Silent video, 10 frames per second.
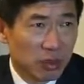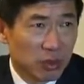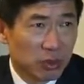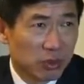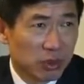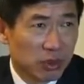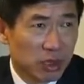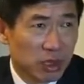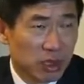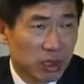people
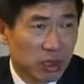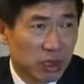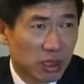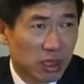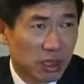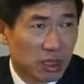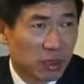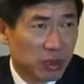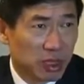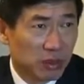in
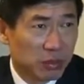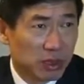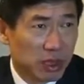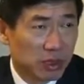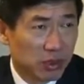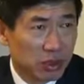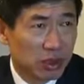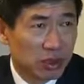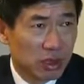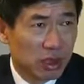IDP camps, and
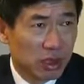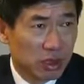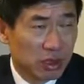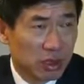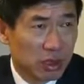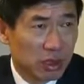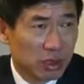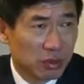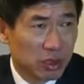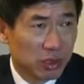also
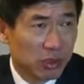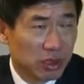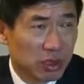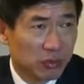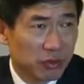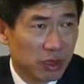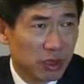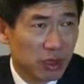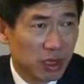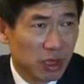the majority
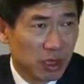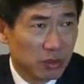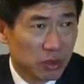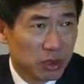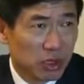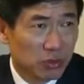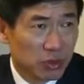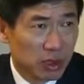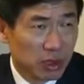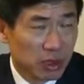of
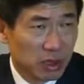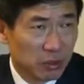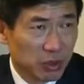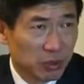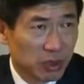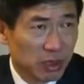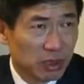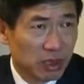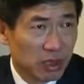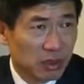Muslim
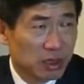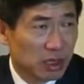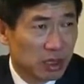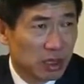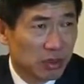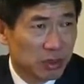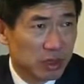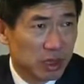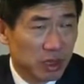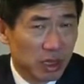population outside the
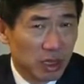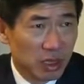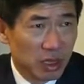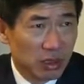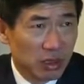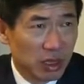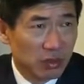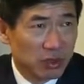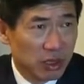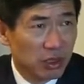camps,
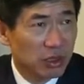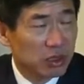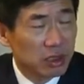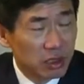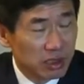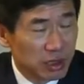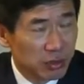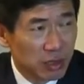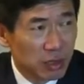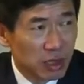have secure
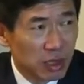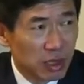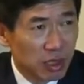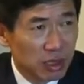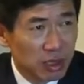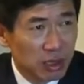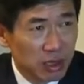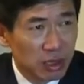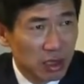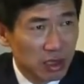citizenship. I think
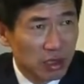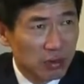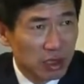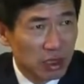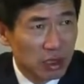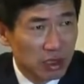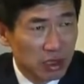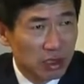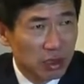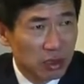that at the end of the day,
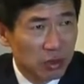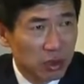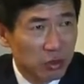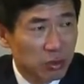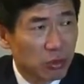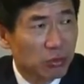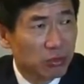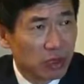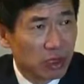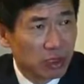this is what will
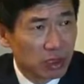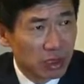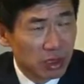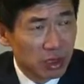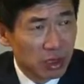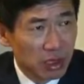move the